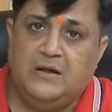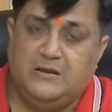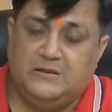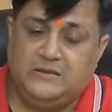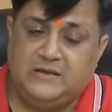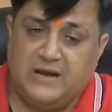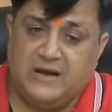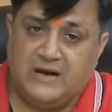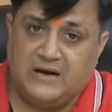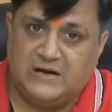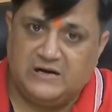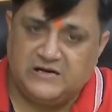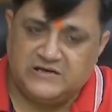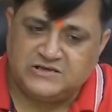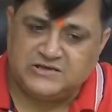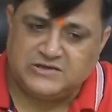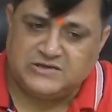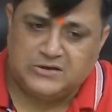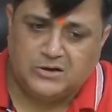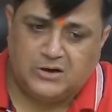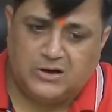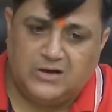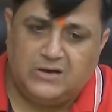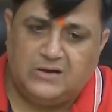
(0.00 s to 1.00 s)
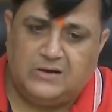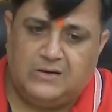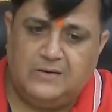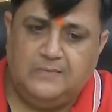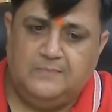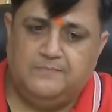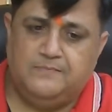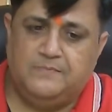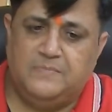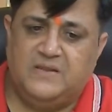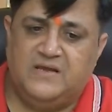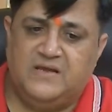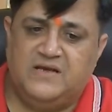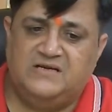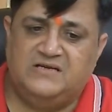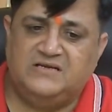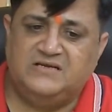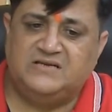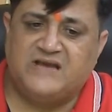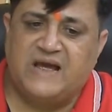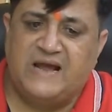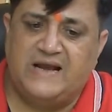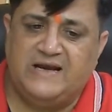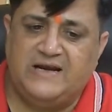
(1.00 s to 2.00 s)
The glycerol is
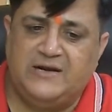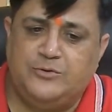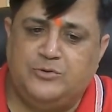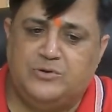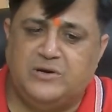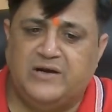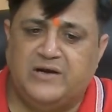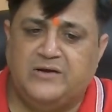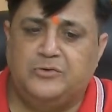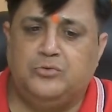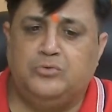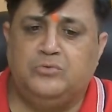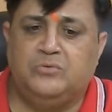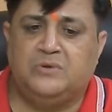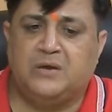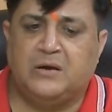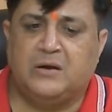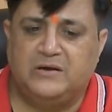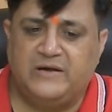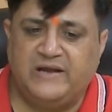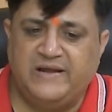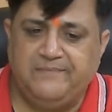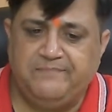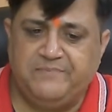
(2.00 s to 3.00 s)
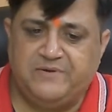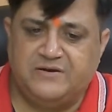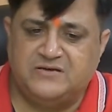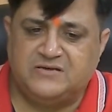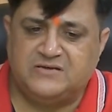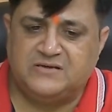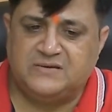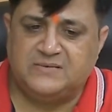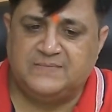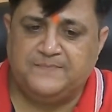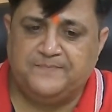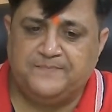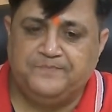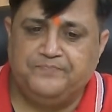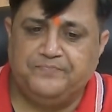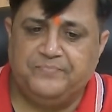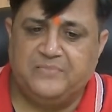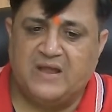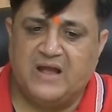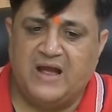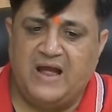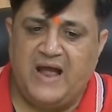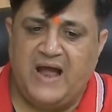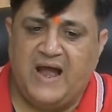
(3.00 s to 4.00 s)
diluted to 30%,
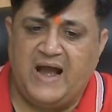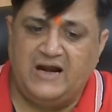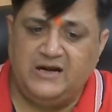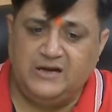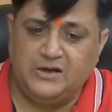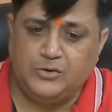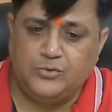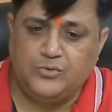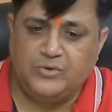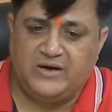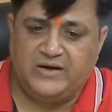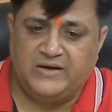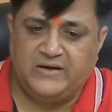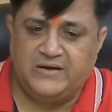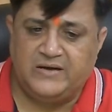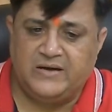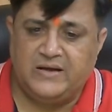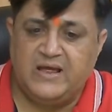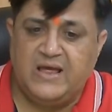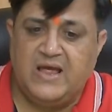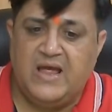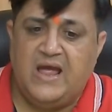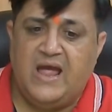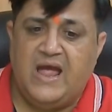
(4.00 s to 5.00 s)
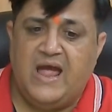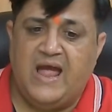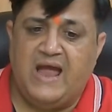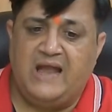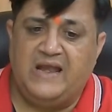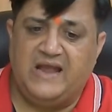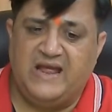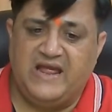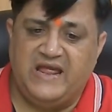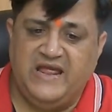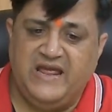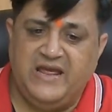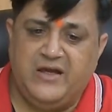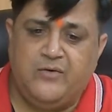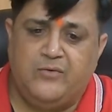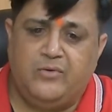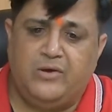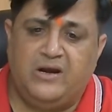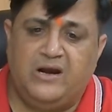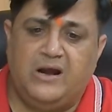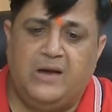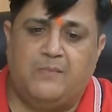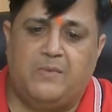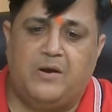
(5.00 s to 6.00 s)
and to it an
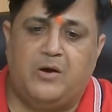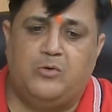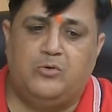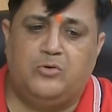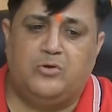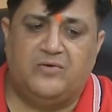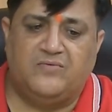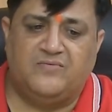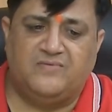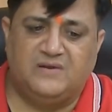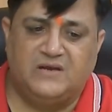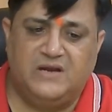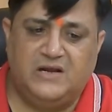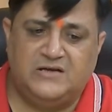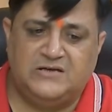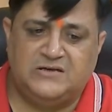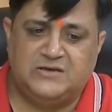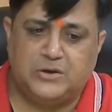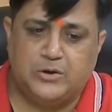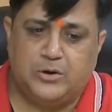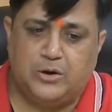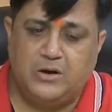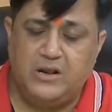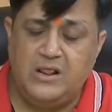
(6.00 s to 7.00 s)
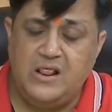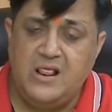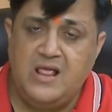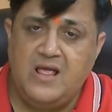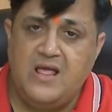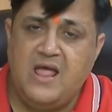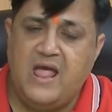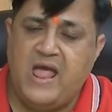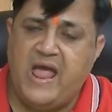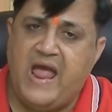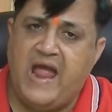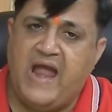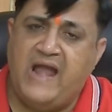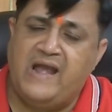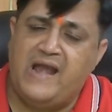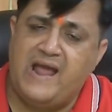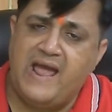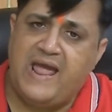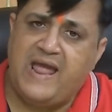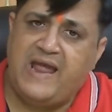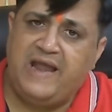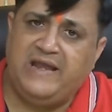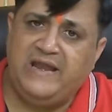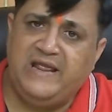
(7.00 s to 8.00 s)
equal amount of glycerol and
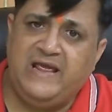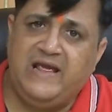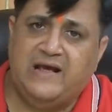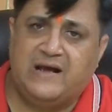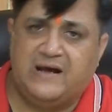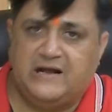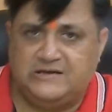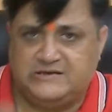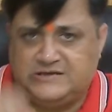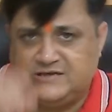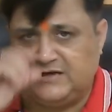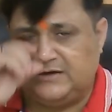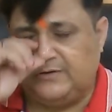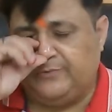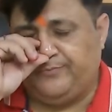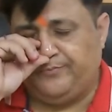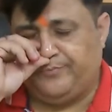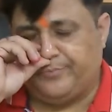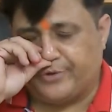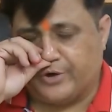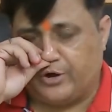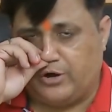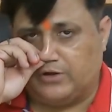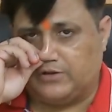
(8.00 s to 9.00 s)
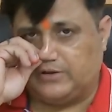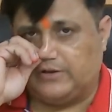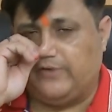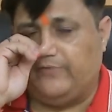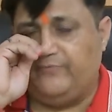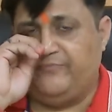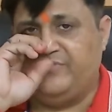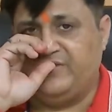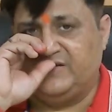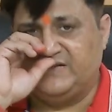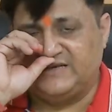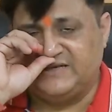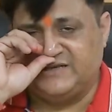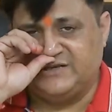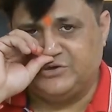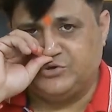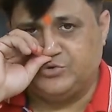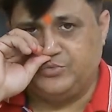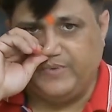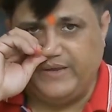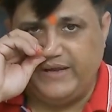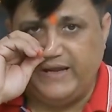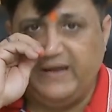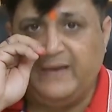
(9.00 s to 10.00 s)
any culture broth which is to
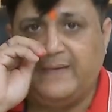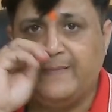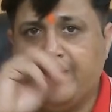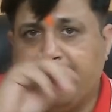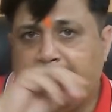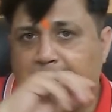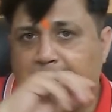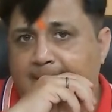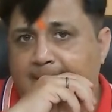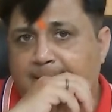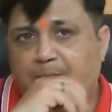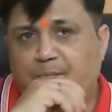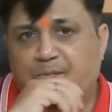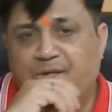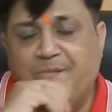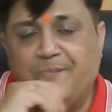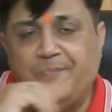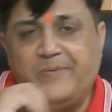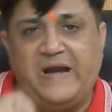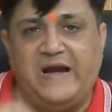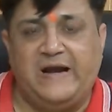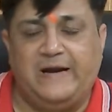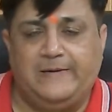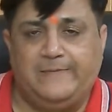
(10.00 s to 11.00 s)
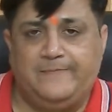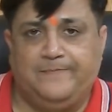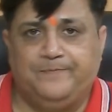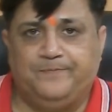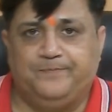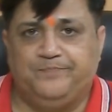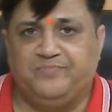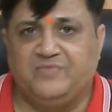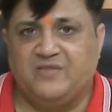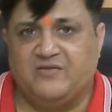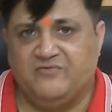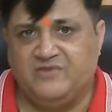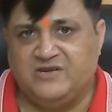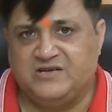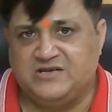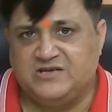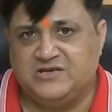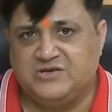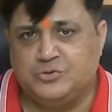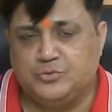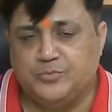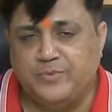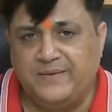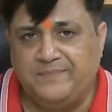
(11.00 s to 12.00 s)
be prepared, which
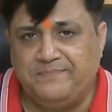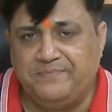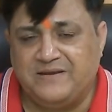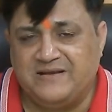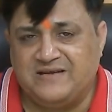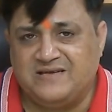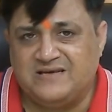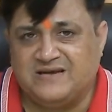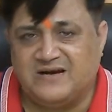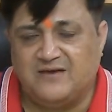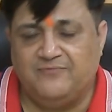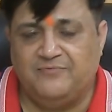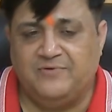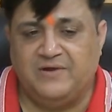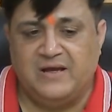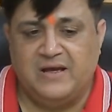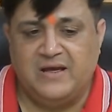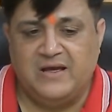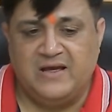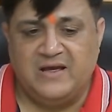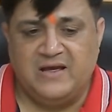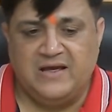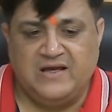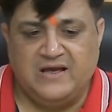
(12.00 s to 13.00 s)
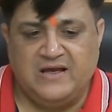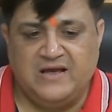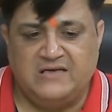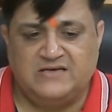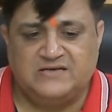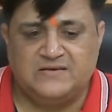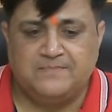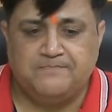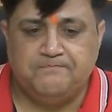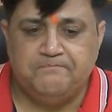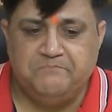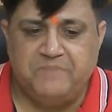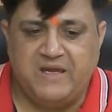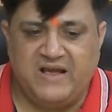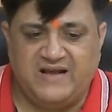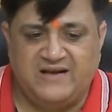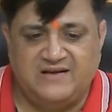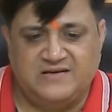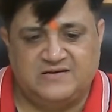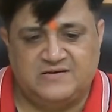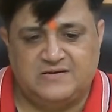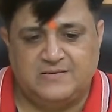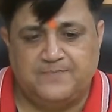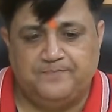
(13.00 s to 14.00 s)
is to be preserved, is
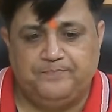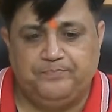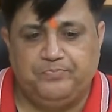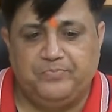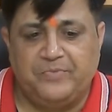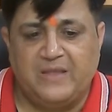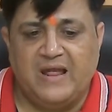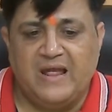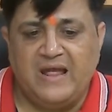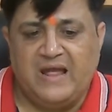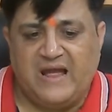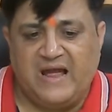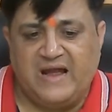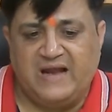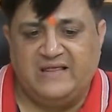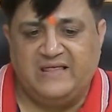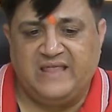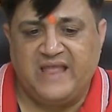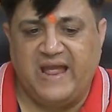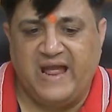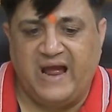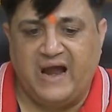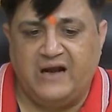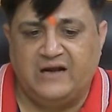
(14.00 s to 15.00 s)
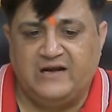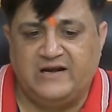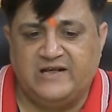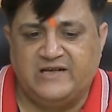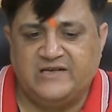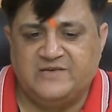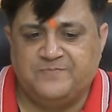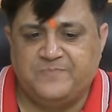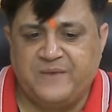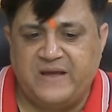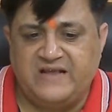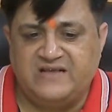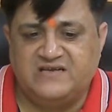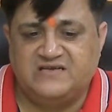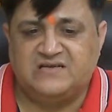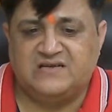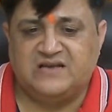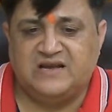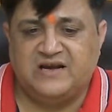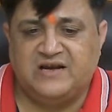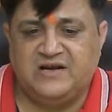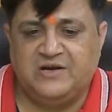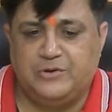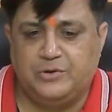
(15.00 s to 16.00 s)
mixed, and they are
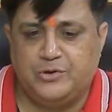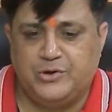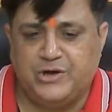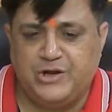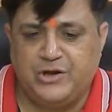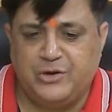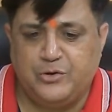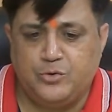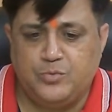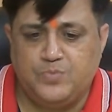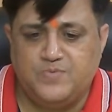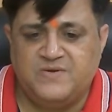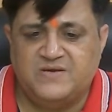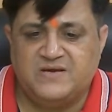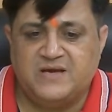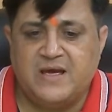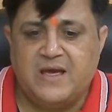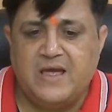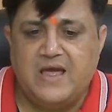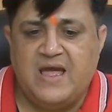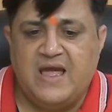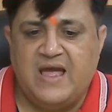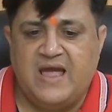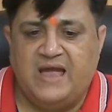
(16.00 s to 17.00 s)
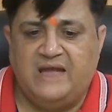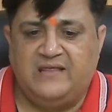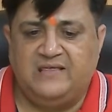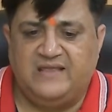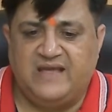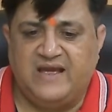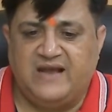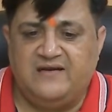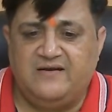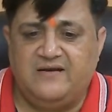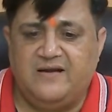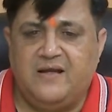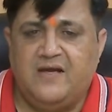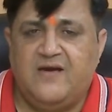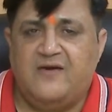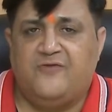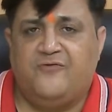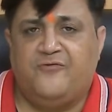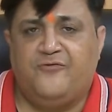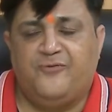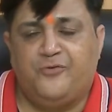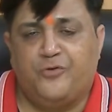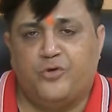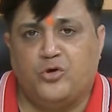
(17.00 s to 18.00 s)
dispensed into tubes and then
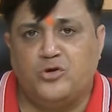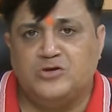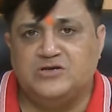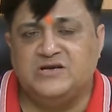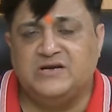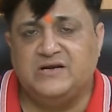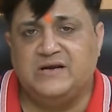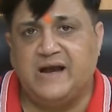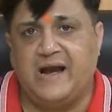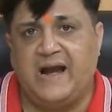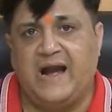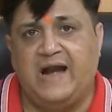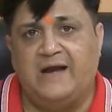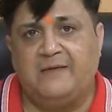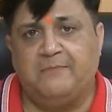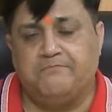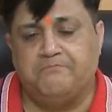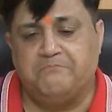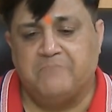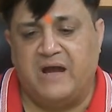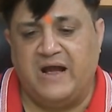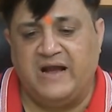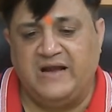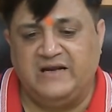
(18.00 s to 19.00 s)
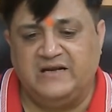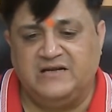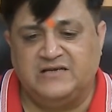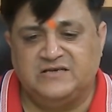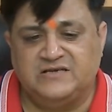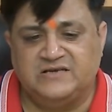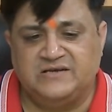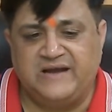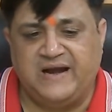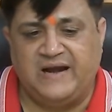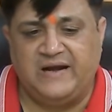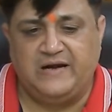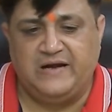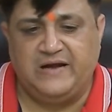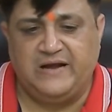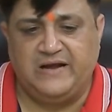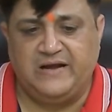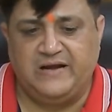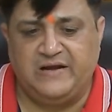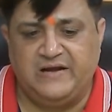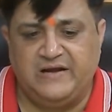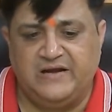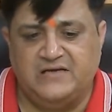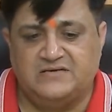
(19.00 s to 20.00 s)
frozen at minus 10
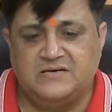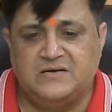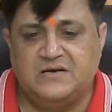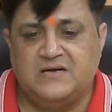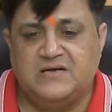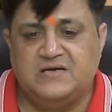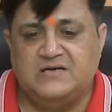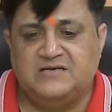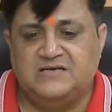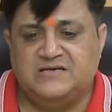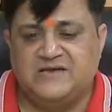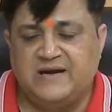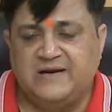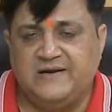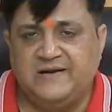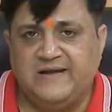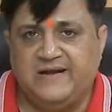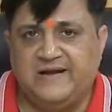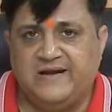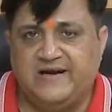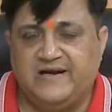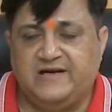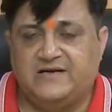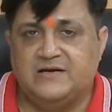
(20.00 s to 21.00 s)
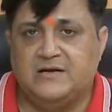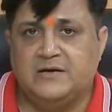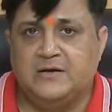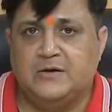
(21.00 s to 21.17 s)
degrees centigrade